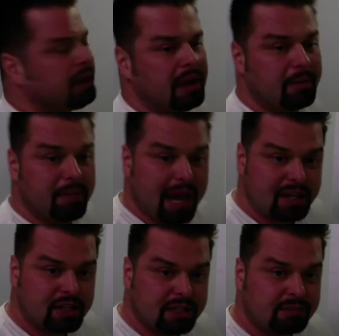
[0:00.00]

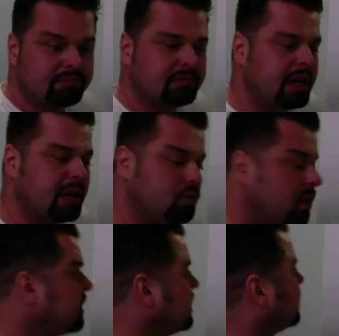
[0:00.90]
imagine in
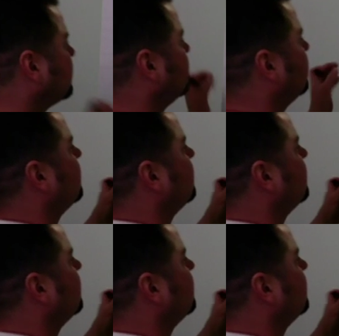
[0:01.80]
1 year